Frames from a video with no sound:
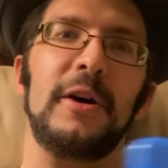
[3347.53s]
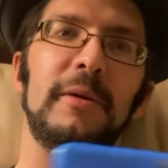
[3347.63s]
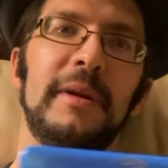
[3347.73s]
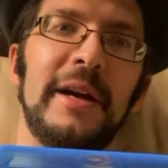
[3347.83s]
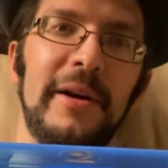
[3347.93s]

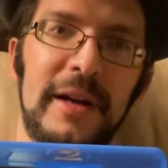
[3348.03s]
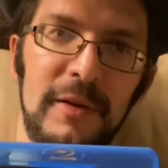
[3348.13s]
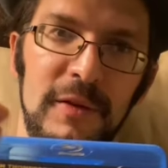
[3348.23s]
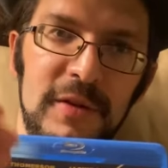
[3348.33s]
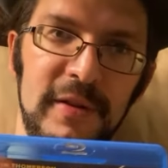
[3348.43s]
carry
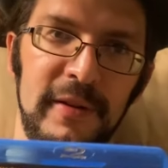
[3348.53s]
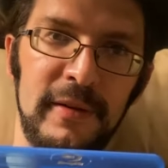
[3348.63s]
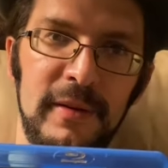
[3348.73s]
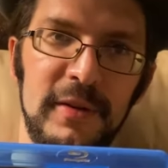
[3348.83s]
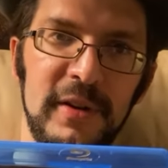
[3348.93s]
over
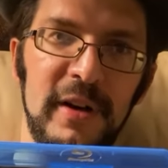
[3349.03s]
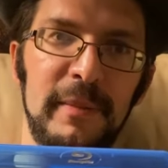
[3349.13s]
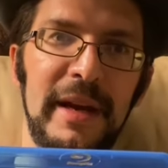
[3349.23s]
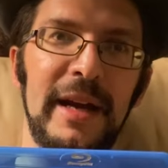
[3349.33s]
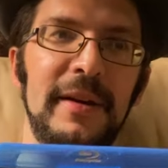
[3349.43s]
to
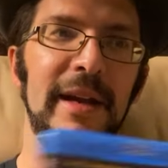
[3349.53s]
Dollman.